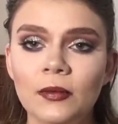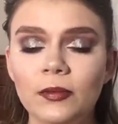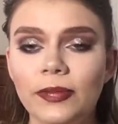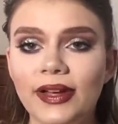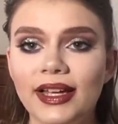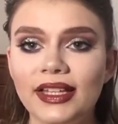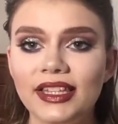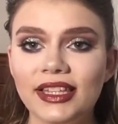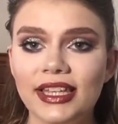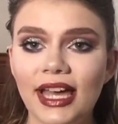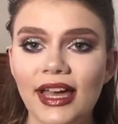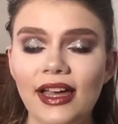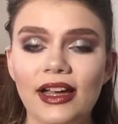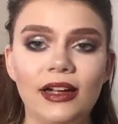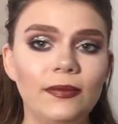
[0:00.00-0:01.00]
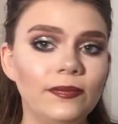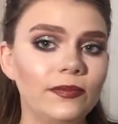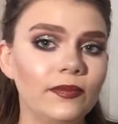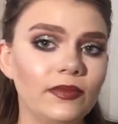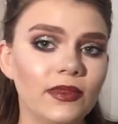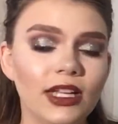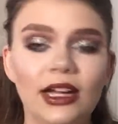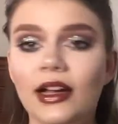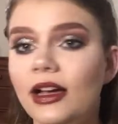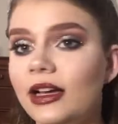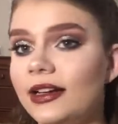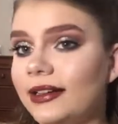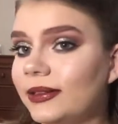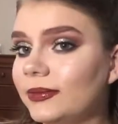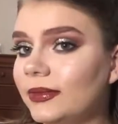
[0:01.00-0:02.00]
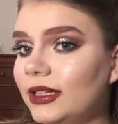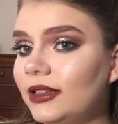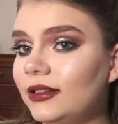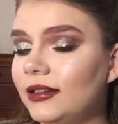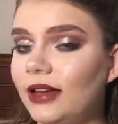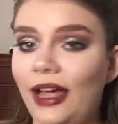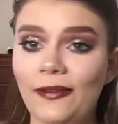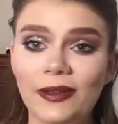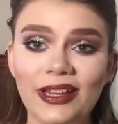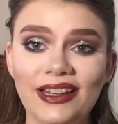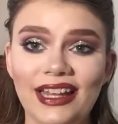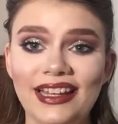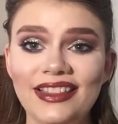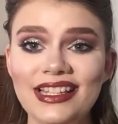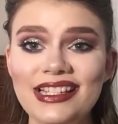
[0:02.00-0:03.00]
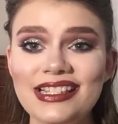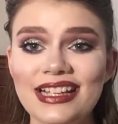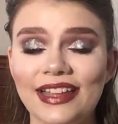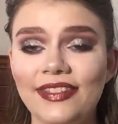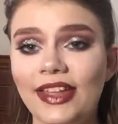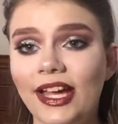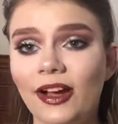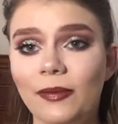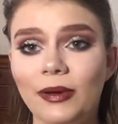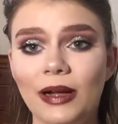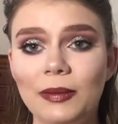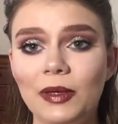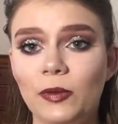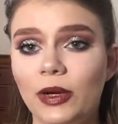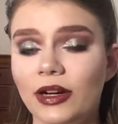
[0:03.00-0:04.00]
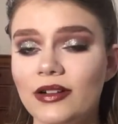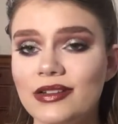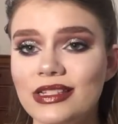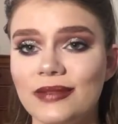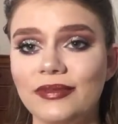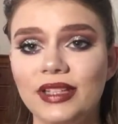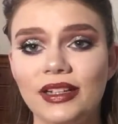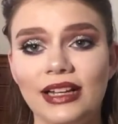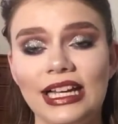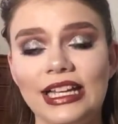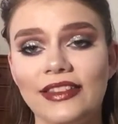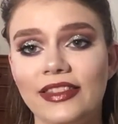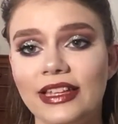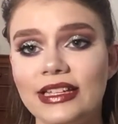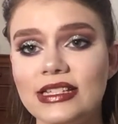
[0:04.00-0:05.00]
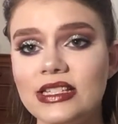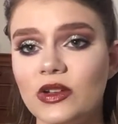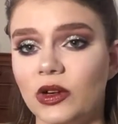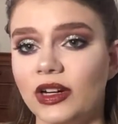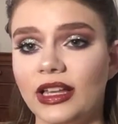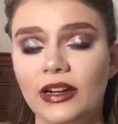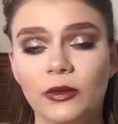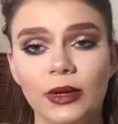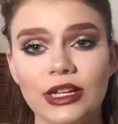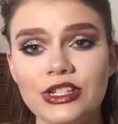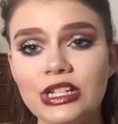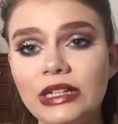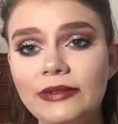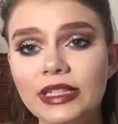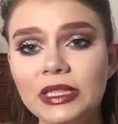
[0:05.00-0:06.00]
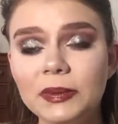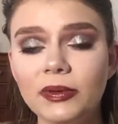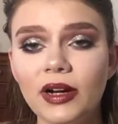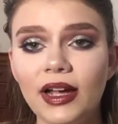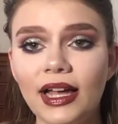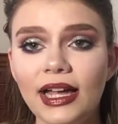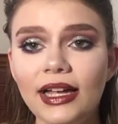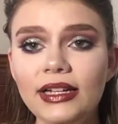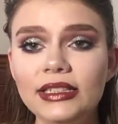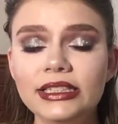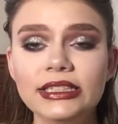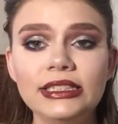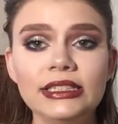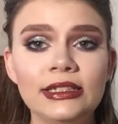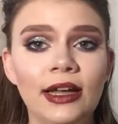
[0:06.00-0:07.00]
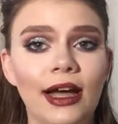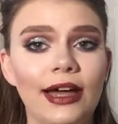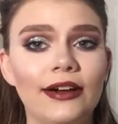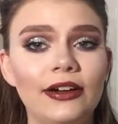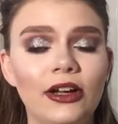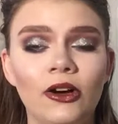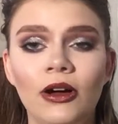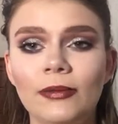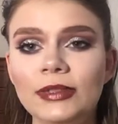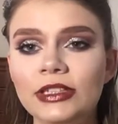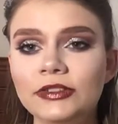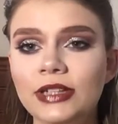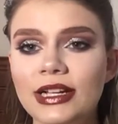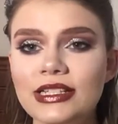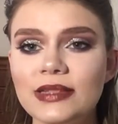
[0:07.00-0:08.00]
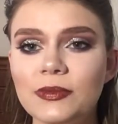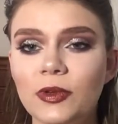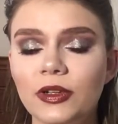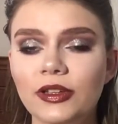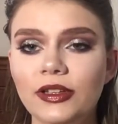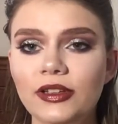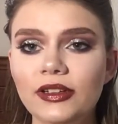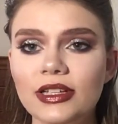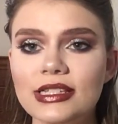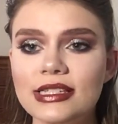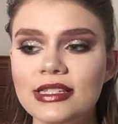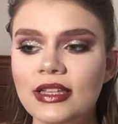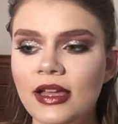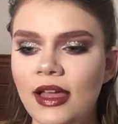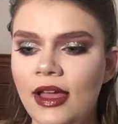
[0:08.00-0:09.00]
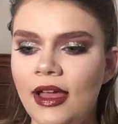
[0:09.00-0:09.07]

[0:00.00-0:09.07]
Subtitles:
But yeah, I really like this. I think I'll probably wear something like this or an iteration of it to Pride. I don't know. I'm gonna try some more looks.